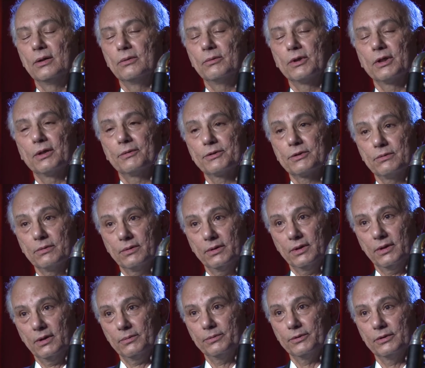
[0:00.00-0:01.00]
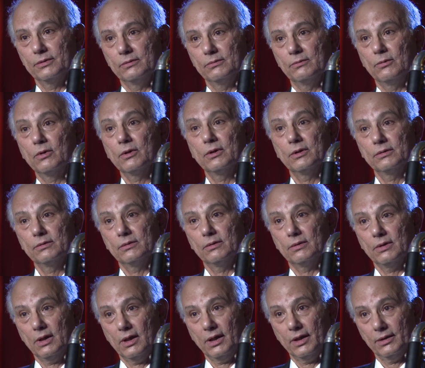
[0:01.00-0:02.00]
When I was growing up in Warren,
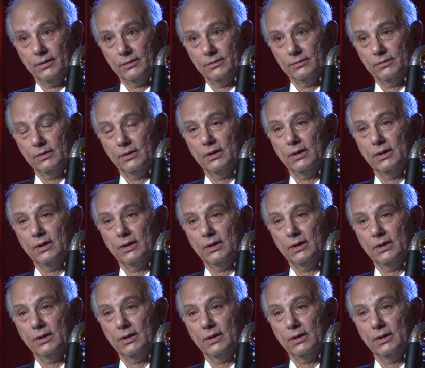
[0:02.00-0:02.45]
Ohio,